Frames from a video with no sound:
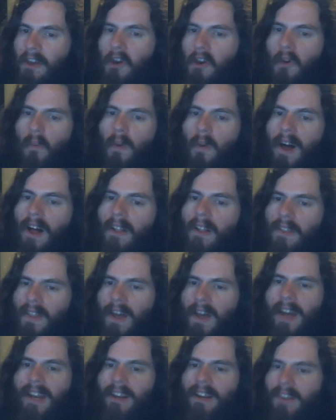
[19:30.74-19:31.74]
while
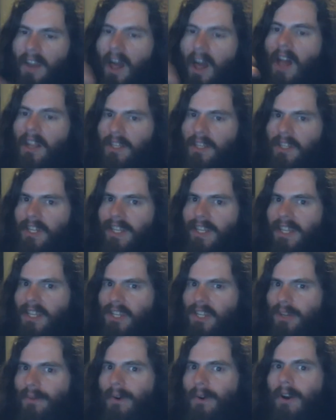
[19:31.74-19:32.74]
not acknowledging that you